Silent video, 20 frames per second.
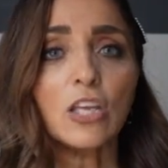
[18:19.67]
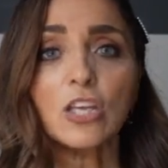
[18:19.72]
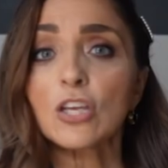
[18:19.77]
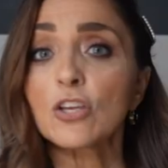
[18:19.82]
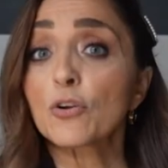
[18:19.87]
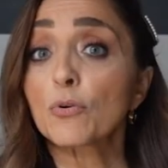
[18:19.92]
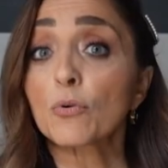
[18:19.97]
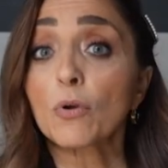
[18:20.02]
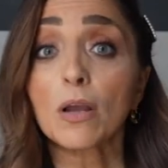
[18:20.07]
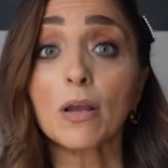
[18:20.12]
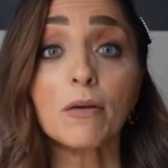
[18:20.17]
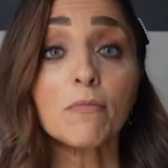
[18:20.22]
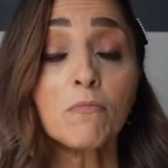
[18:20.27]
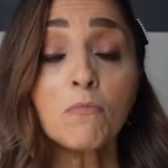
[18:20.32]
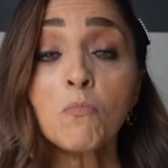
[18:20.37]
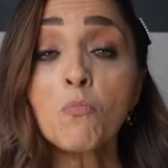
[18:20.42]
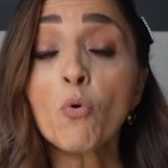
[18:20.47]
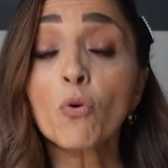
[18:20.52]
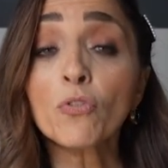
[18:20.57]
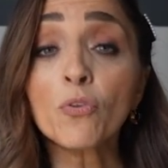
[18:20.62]
You're
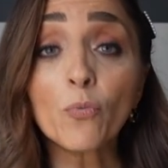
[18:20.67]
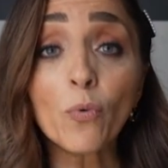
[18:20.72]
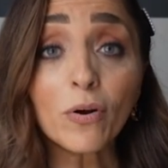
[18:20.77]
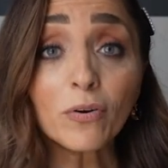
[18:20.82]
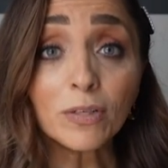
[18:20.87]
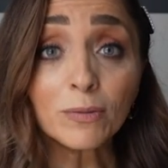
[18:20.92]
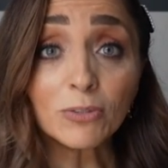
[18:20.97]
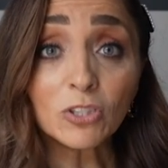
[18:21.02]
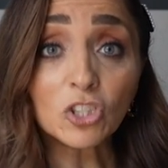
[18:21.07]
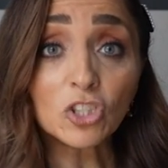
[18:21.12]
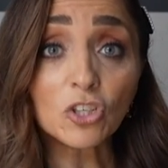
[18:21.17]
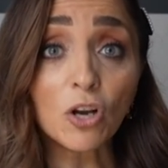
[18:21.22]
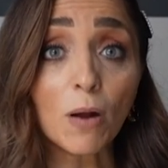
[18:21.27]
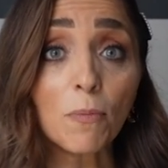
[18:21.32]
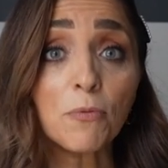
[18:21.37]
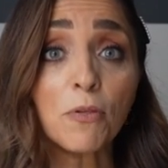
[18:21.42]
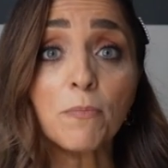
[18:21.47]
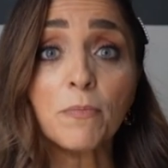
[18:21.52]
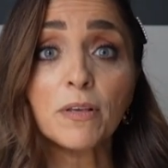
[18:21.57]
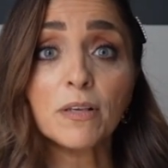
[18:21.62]
more than welcome to
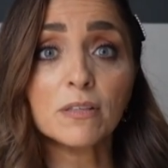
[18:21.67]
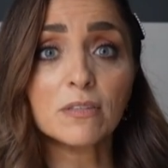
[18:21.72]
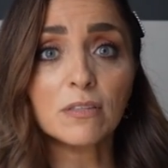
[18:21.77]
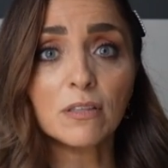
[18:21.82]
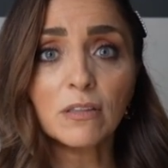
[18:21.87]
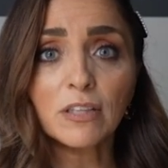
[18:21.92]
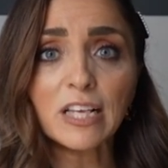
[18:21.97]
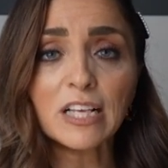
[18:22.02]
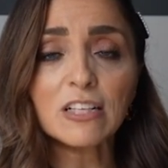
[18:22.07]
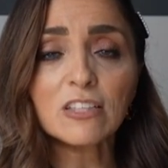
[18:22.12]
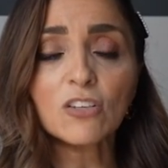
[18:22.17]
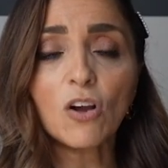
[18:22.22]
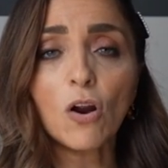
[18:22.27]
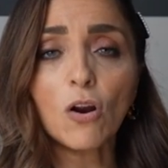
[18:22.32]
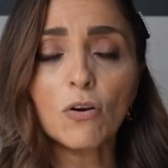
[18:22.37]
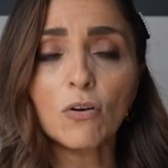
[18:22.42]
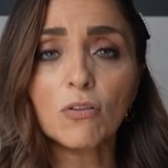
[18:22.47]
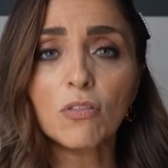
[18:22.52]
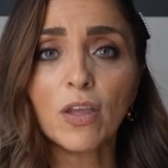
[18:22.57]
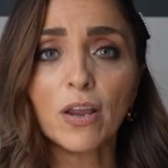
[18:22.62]
shop them because the links are